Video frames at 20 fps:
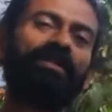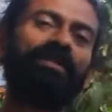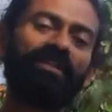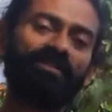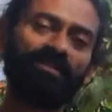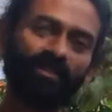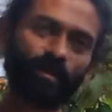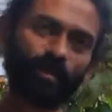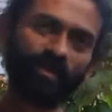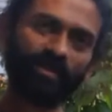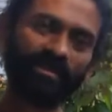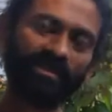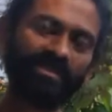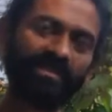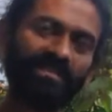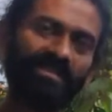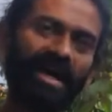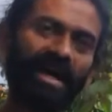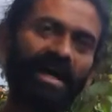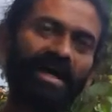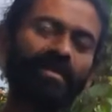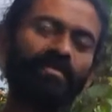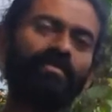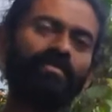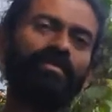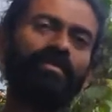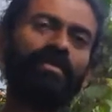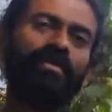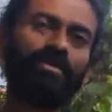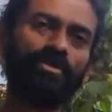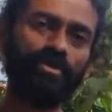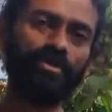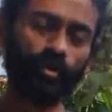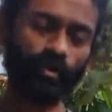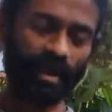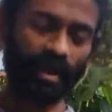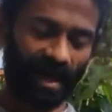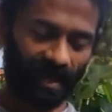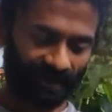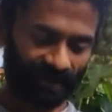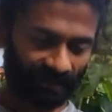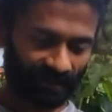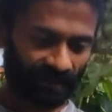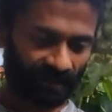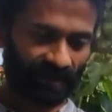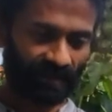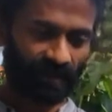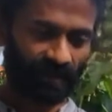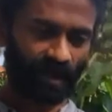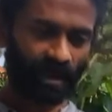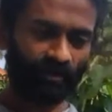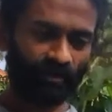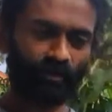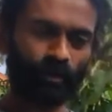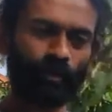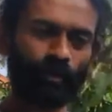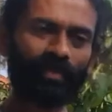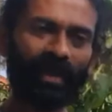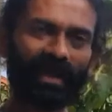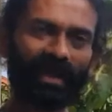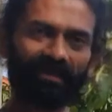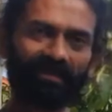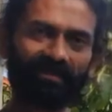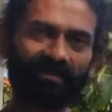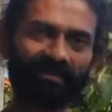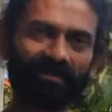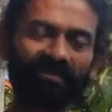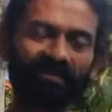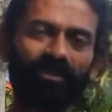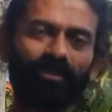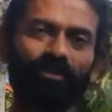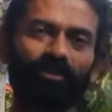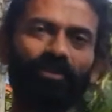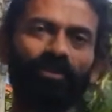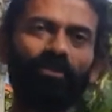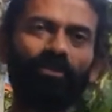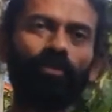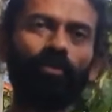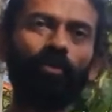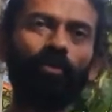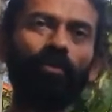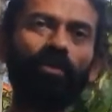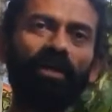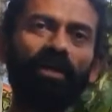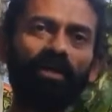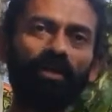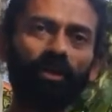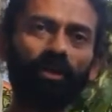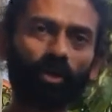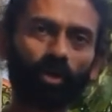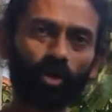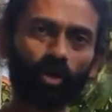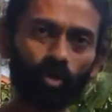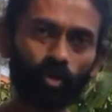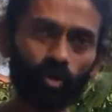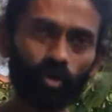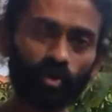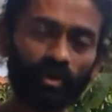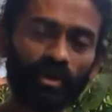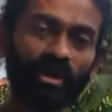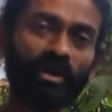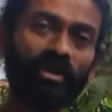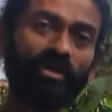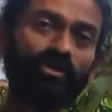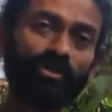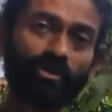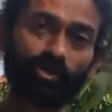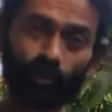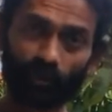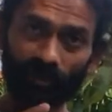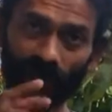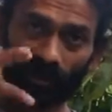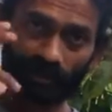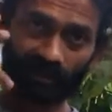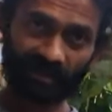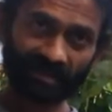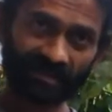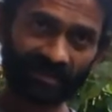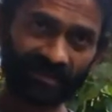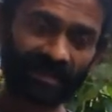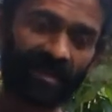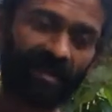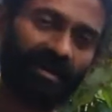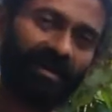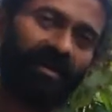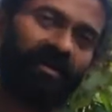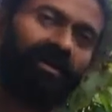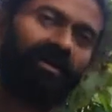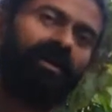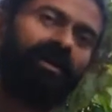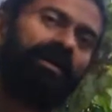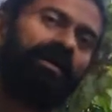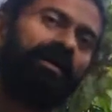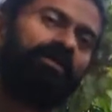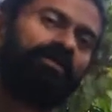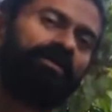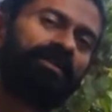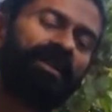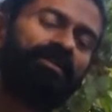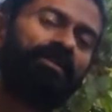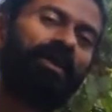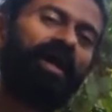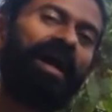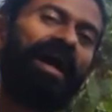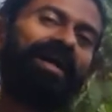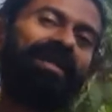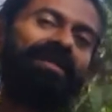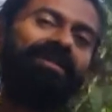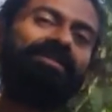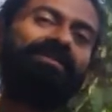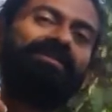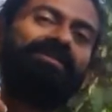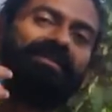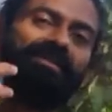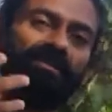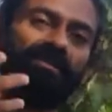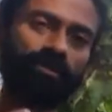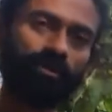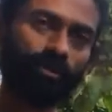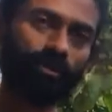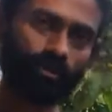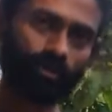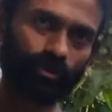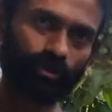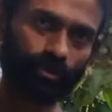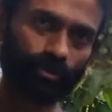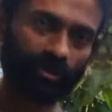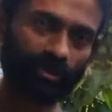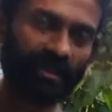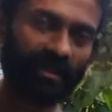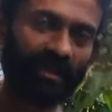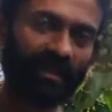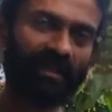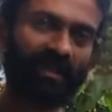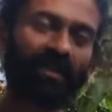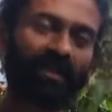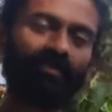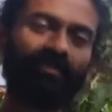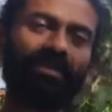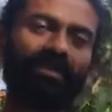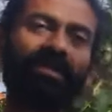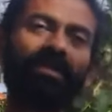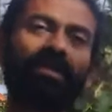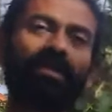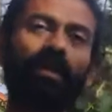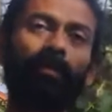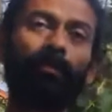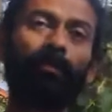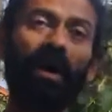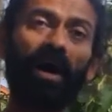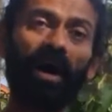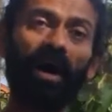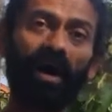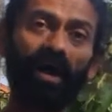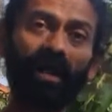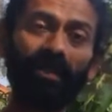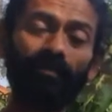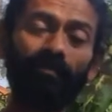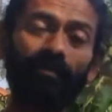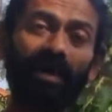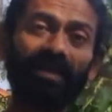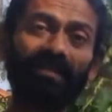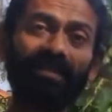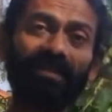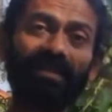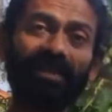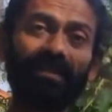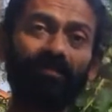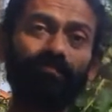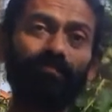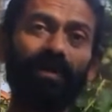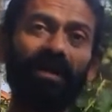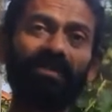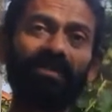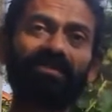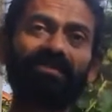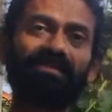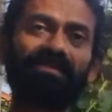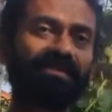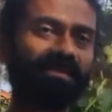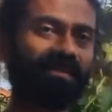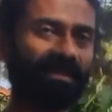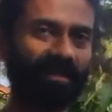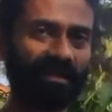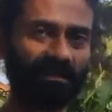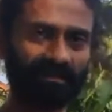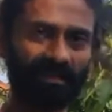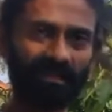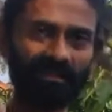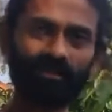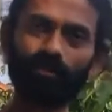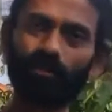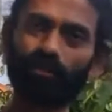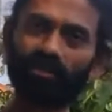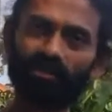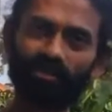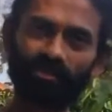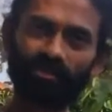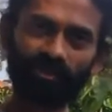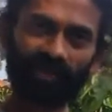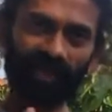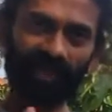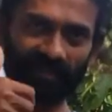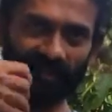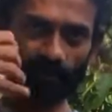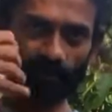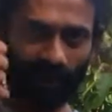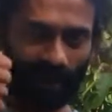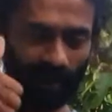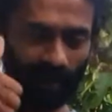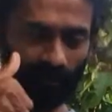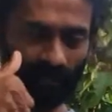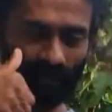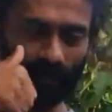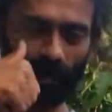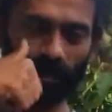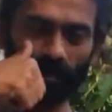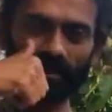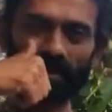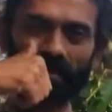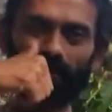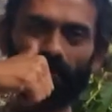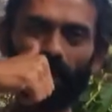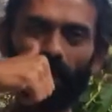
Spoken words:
Let's use this time to do that. A few practices that you can do include Surya Namaskar, so that your energy is good through the day, Kapalbhati and Vastrika. Let's do this together while we talk. Just